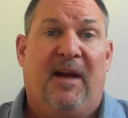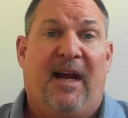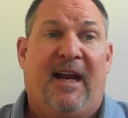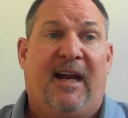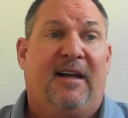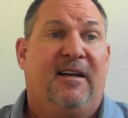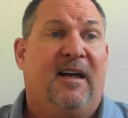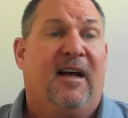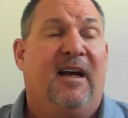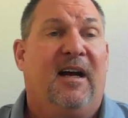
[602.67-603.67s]
And
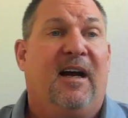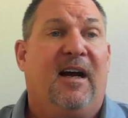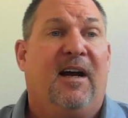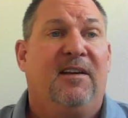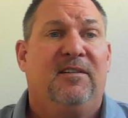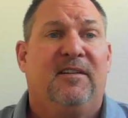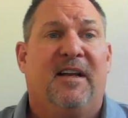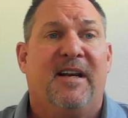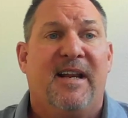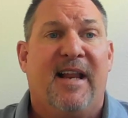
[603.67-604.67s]
other
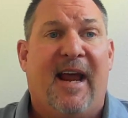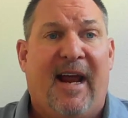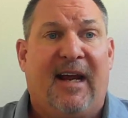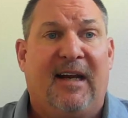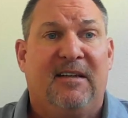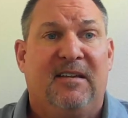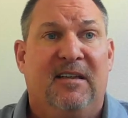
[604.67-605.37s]
than that,